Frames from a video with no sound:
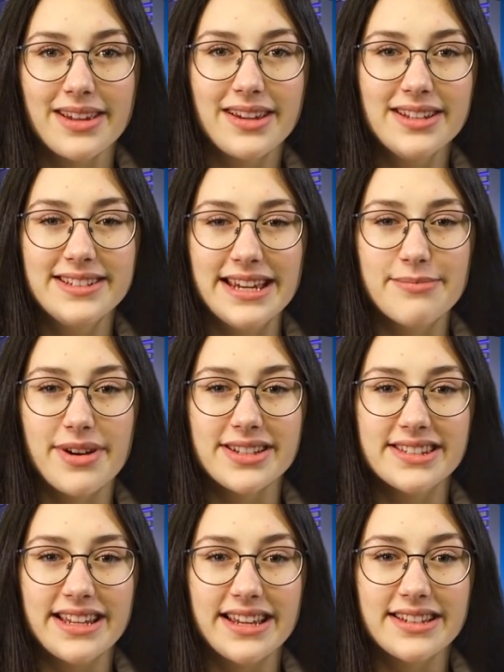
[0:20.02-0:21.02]
Good day,
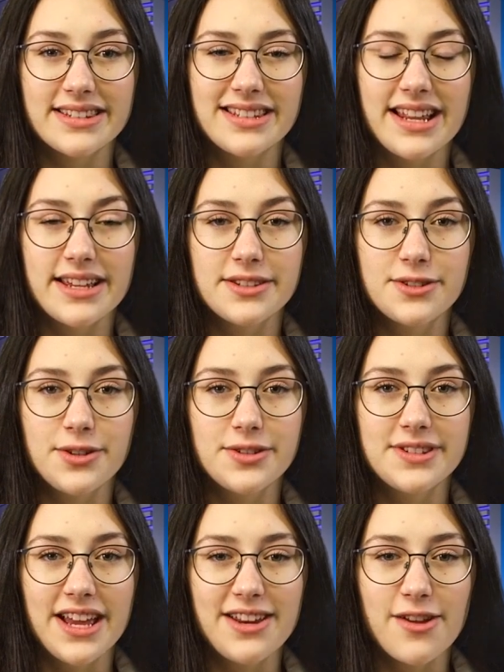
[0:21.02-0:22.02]
Mustangs. Today is
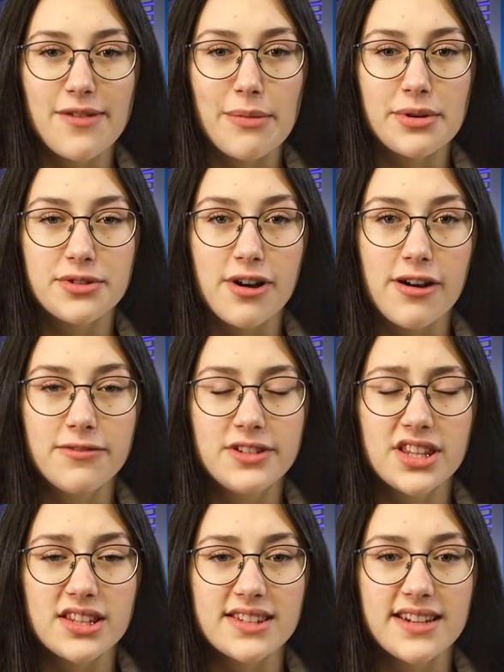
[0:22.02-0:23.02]
Tuesday, November 12,
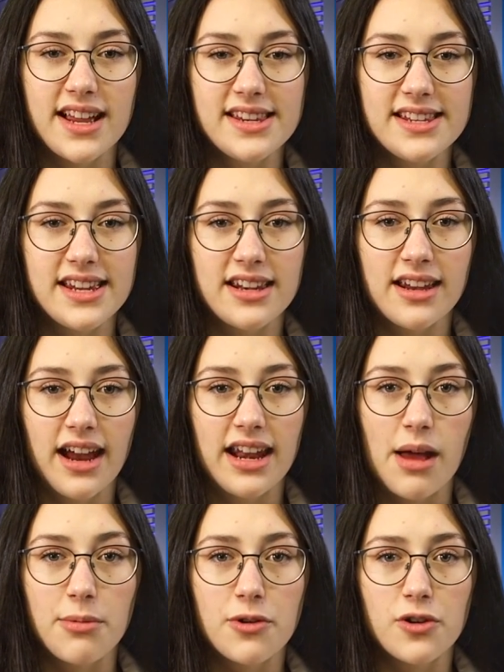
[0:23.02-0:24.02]
2019, and
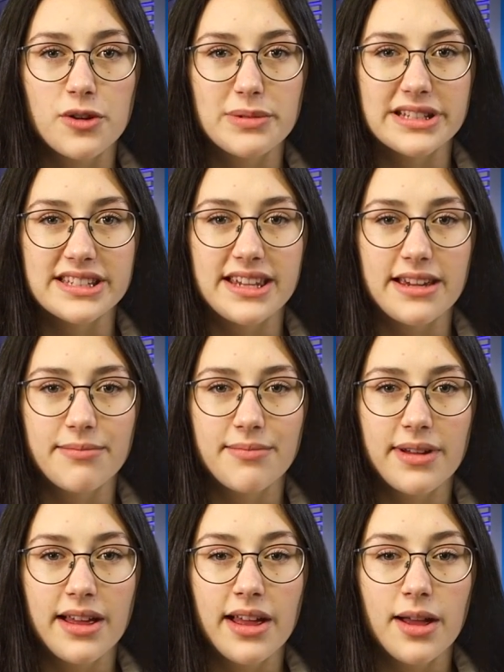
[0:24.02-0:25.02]
I'm Nicole Dubinsky.
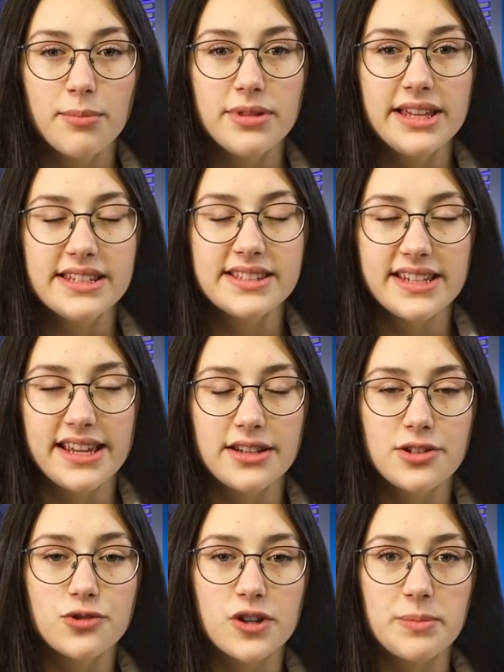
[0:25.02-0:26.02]
Please stand
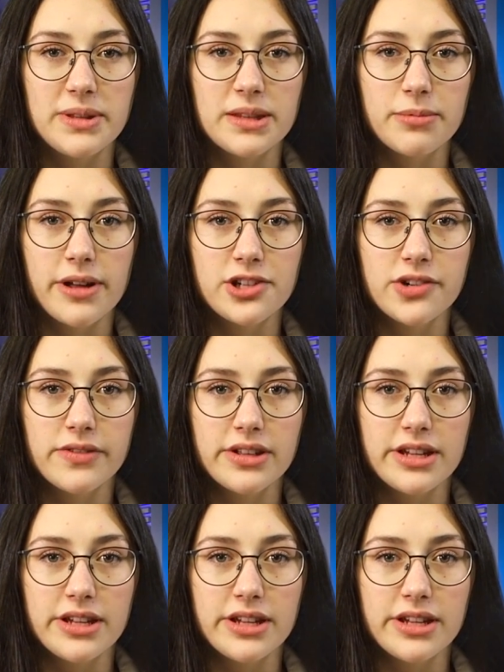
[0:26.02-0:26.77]
and join me in the Pledge of